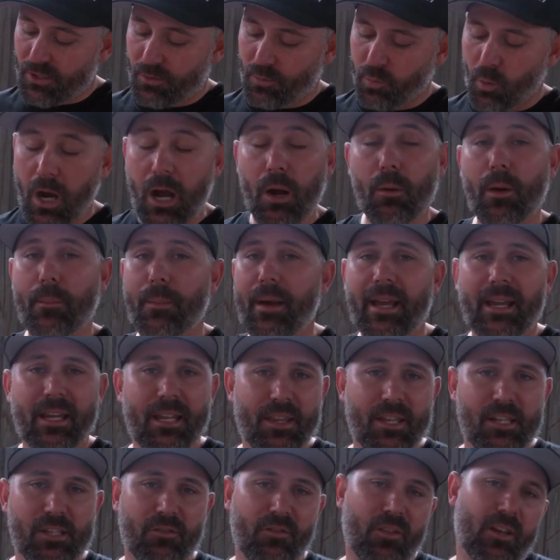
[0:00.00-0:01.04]
is why we're making
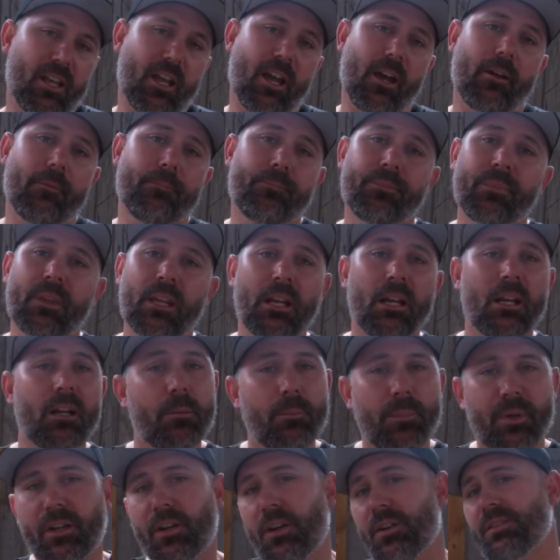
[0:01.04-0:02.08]
this video.
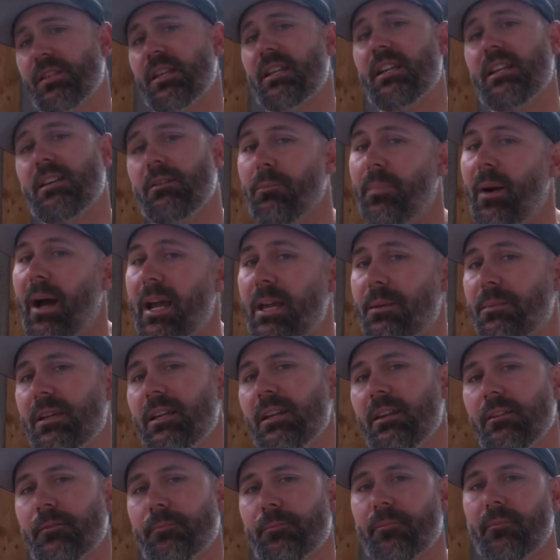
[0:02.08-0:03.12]
Because they didn't pay
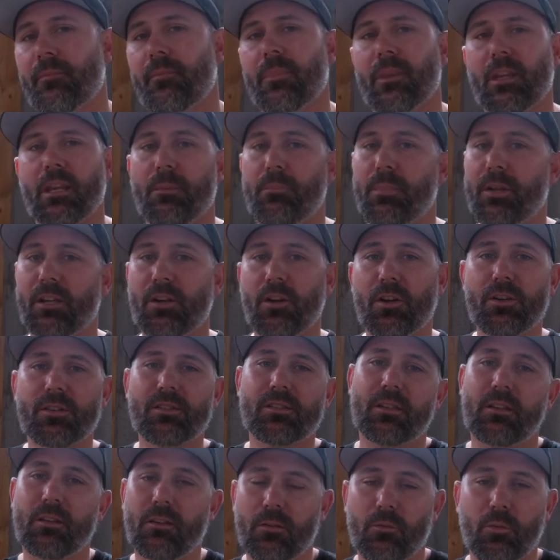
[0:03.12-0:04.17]
me, and
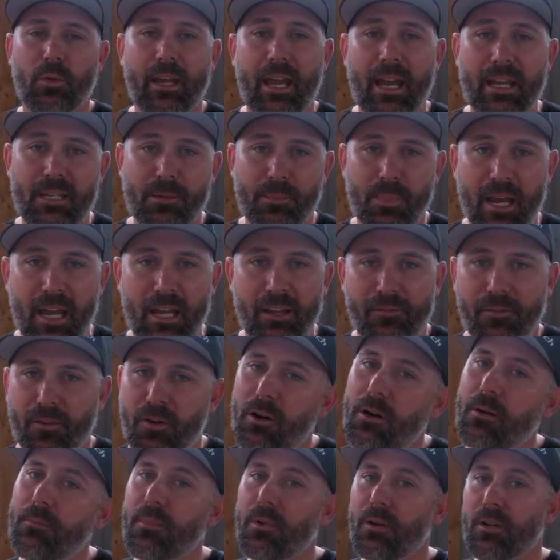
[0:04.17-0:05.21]
because we had to pay
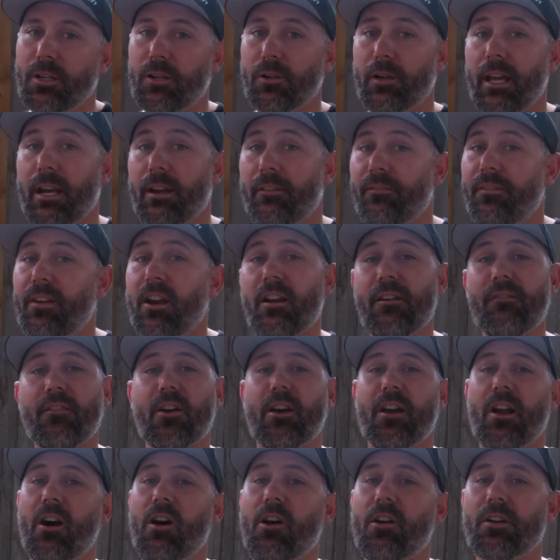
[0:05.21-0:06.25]
for them, you'll get a
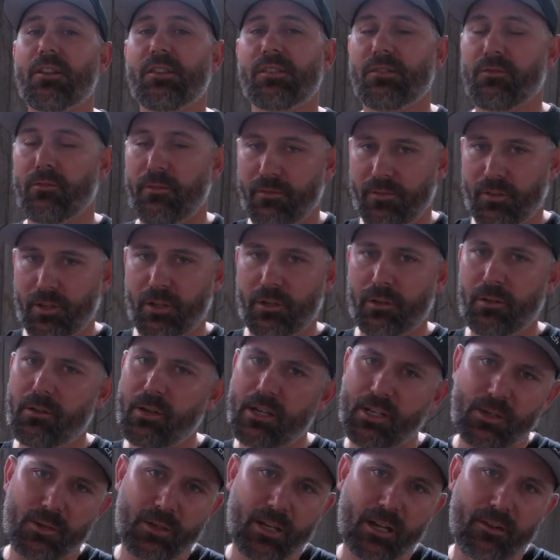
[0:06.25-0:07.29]
very honest review,
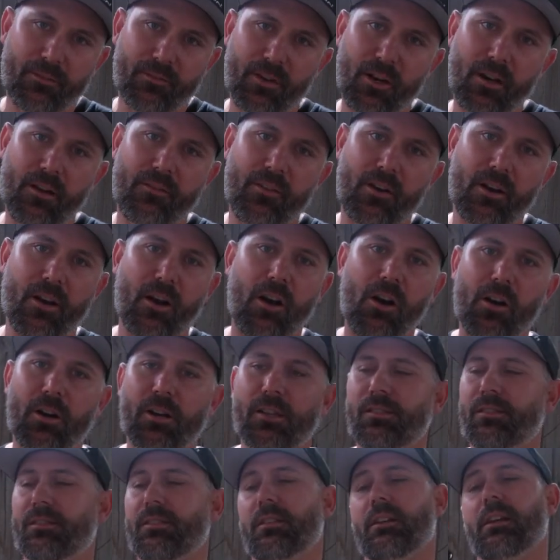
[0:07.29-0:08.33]
and you'll get a very
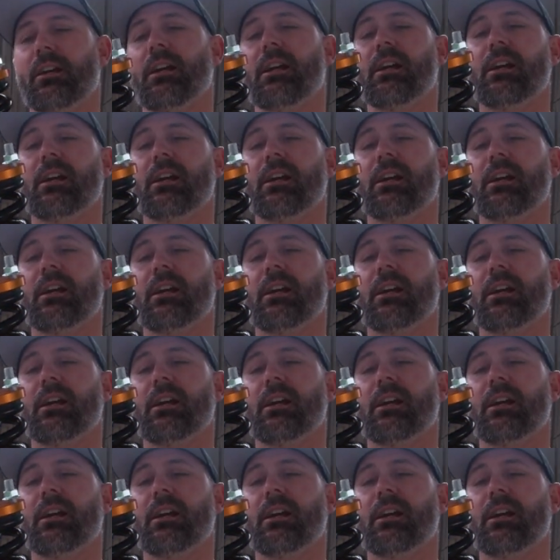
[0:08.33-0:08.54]
honest